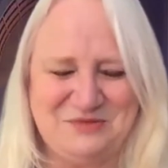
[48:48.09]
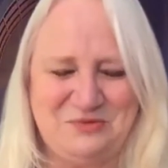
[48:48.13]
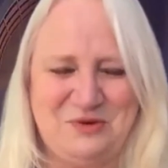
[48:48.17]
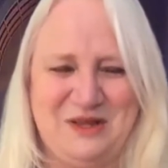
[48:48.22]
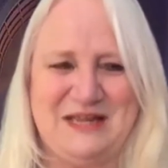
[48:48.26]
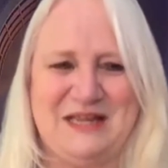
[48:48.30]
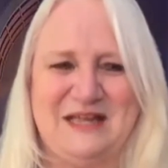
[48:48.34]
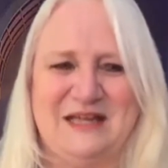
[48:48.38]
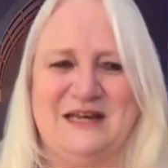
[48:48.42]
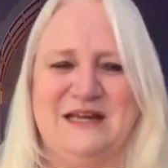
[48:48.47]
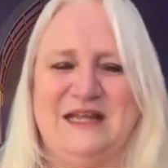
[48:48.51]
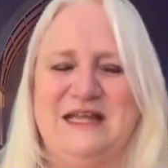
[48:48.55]
We
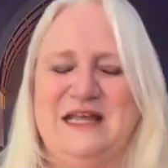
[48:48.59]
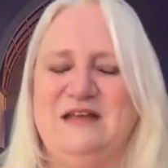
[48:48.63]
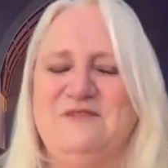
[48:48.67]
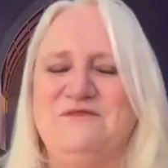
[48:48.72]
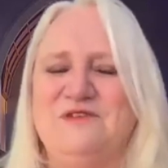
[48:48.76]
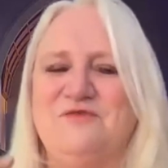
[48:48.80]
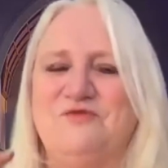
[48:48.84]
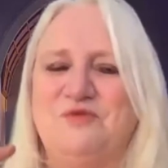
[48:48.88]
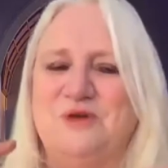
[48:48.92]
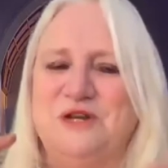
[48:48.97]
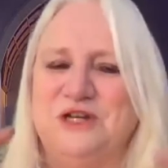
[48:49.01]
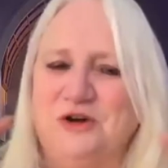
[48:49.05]
can, even
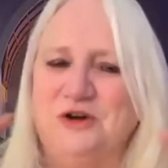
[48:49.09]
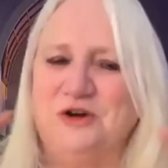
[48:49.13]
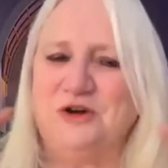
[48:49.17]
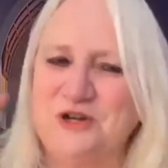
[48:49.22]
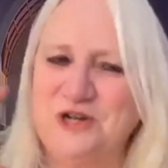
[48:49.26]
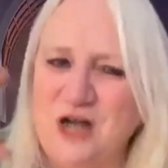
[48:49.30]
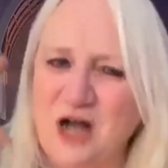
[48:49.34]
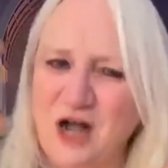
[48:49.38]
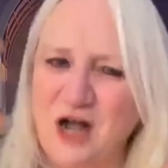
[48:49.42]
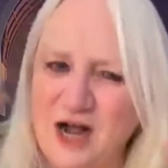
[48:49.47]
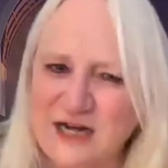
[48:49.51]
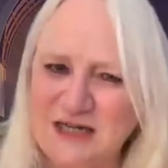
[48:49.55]
if we don't
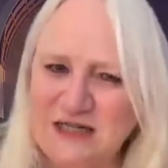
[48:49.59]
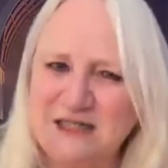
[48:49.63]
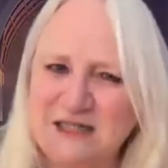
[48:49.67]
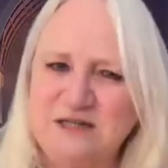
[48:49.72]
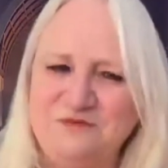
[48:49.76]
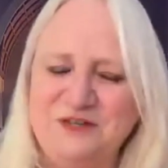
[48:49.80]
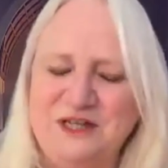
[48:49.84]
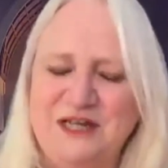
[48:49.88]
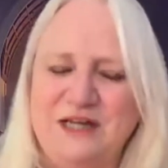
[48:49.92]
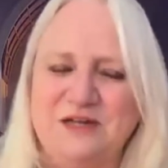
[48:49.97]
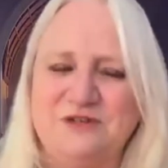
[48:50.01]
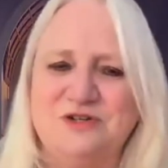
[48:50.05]

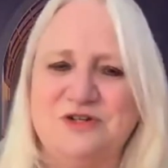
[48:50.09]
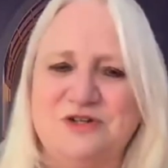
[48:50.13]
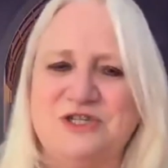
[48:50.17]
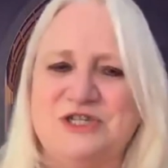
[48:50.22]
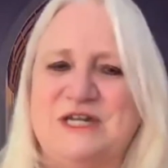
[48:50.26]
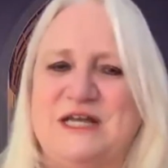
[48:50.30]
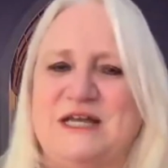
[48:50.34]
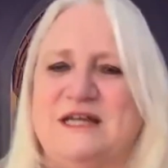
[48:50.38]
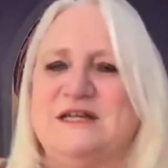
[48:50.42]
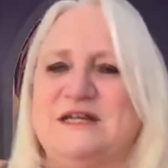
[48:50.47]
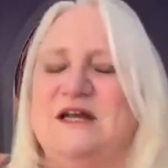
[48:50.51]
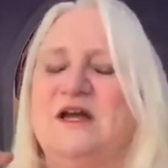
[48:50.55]
cognitively
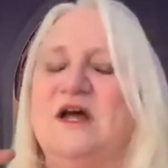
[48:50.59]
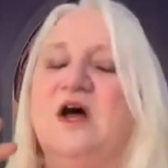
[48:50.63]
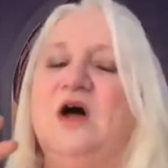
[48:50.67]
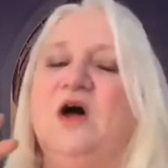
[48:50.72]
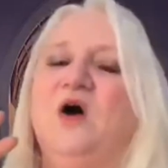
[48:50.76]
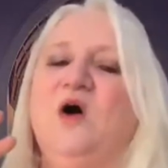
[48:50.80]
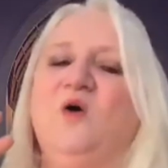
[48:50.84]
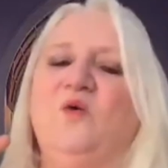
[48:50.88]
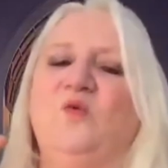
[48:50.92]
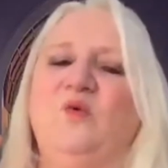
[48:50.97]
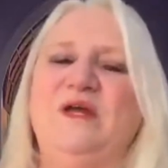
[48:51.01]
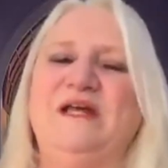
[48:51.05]
understand it,
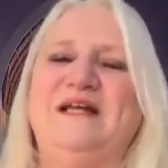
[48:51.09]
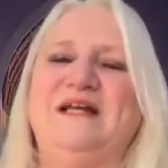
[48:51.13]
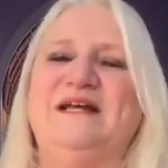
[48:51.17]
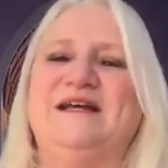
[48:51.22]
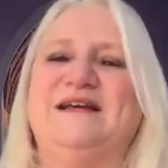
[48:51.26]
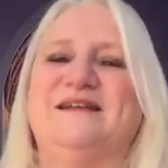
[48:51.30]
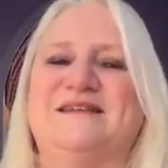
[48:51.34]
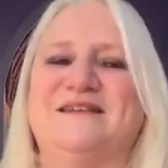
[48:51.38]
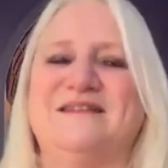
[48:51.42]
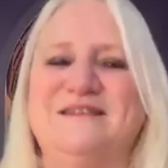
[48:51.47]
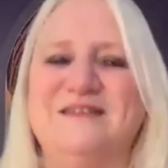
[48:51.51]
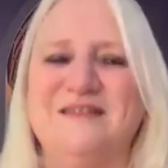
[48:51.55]
we
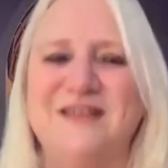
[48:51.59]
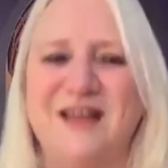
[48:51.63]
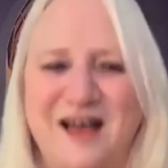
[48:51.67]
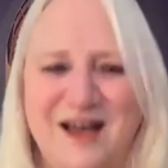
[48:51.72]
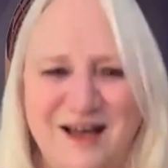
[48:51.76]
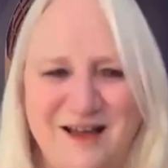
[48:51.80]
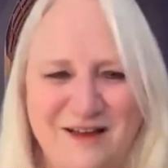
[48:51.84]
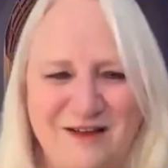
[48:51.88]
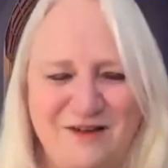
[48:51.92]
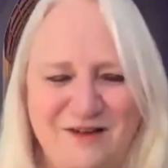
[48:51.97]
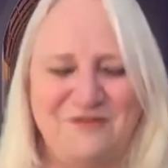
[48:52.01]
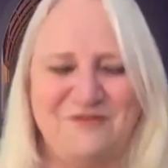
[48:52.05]
can
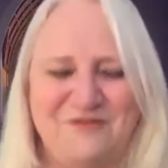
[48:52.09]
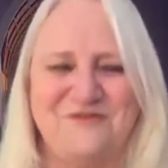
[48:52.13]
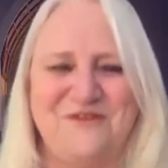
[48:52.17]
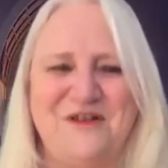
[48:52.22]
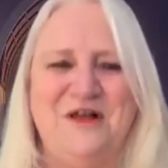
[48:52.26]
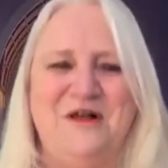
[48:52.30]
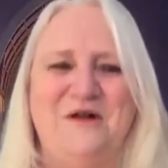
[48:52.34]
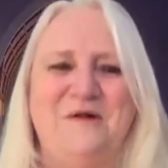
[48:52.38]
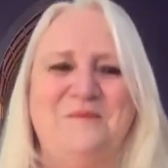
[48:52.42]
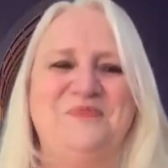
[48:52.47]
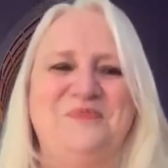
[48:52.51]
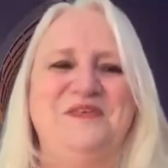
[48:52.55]
love
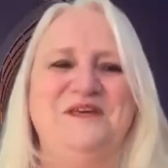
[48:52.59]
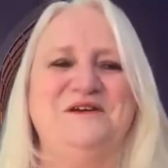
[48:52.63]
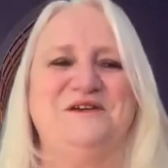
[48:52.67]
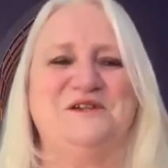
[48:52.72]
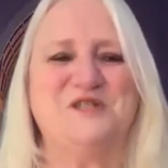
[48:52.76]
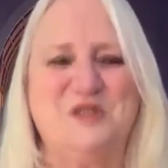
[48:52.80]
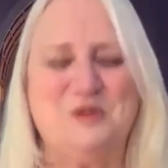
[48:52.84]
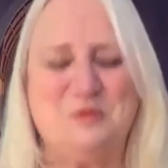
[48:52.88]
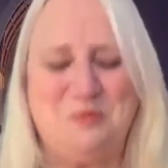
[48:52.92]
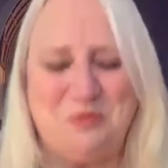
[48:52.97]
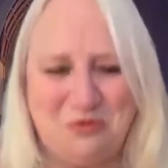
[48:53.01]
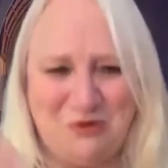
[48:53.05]
the
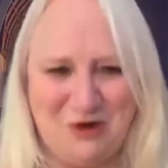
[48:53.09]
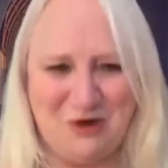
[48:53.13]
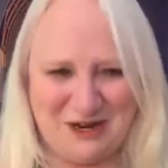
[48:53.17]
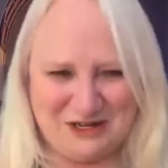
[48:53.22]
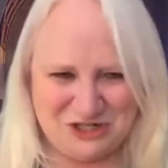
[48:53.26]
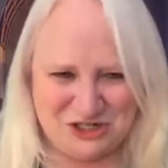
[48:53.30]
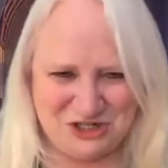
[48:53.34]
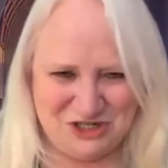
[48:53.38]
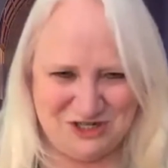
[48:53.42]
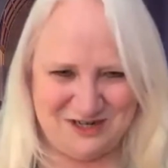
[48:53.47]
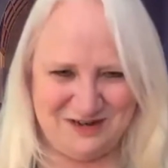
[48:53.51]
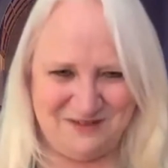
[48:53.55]

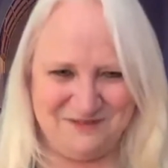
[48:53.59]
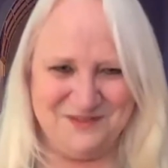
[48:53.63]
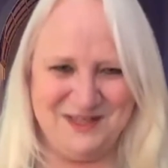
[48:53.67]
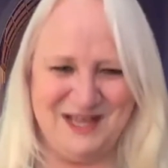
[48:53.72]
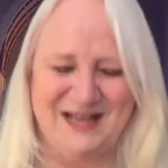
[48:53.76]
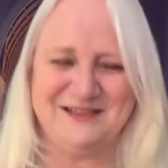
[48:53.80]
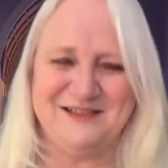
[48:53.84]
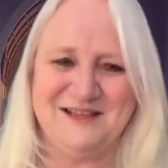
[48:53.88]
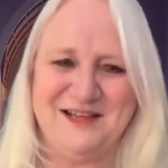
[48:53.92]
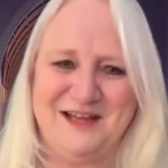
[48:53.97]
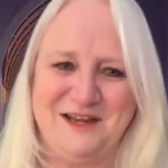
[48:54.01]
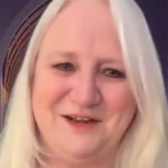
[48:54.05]
expression of
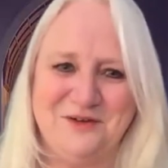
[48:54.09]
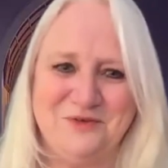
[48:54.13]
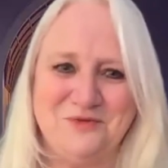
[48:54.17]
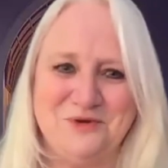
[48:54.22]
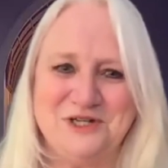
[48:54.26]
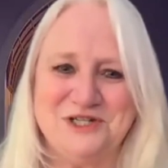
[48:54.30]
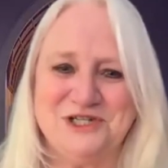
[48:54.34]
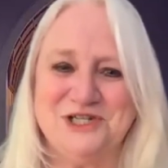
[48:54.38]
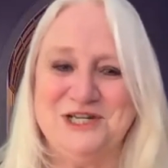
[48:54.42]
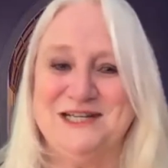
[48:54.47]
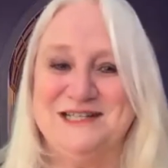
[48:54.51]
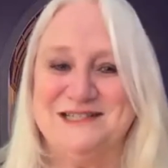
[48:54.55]
that
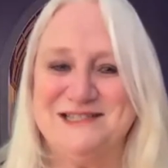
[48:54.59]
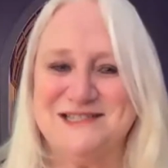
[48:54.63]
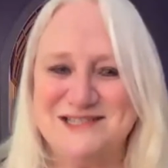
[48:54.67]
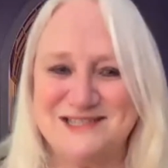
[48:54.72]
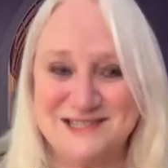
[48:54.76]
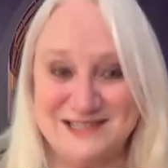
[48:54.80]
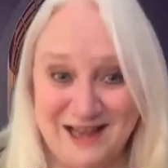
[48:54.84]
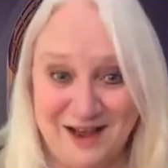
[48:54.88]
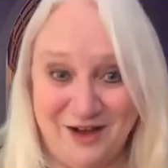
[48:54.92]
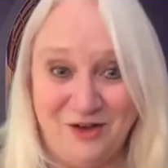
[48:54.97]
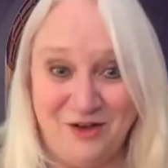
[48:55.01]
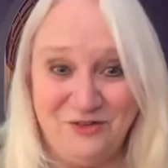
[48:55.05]
language
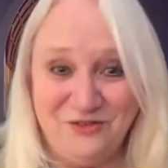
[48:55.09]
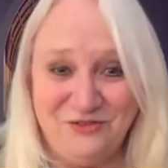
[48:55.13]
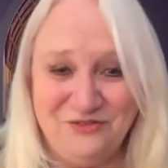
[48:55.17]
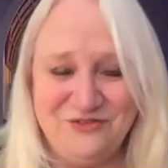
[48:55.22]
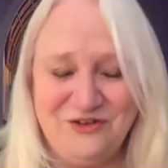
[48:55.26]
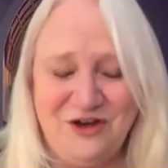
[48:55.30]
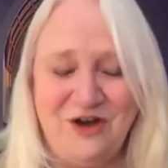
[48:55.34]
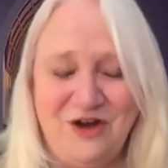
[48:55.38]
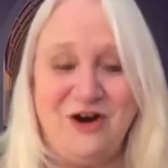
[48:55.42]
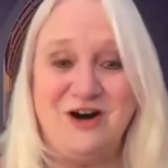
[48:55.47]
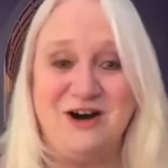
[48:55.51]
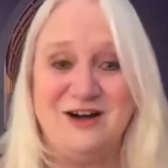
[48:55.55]
itself
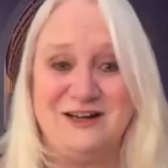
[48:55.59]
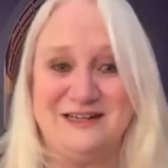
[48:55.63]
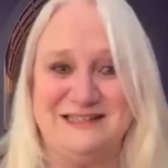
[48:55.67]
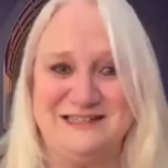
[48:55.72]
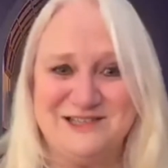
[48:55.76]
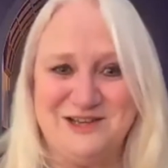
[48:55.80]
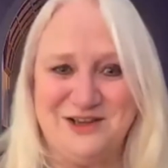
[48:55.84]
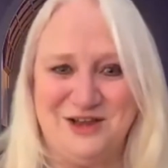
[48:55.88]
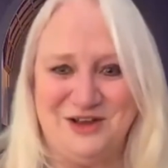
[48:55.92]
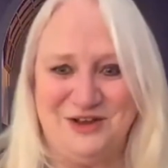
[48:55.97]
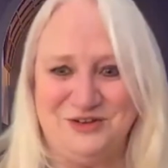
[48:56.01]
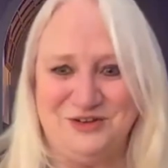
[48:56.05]
on
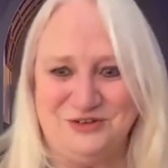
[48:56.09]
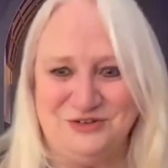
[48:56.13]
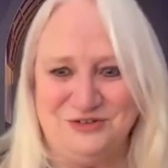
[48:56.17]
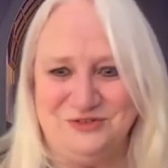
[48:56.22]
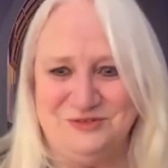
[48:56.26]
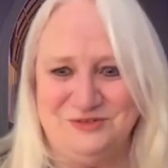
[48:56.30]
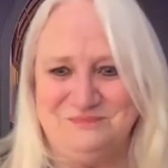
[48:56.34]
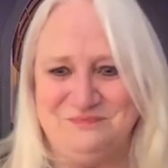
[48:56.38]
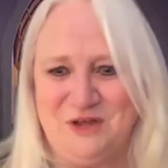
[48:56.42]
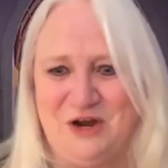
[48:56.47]
its own.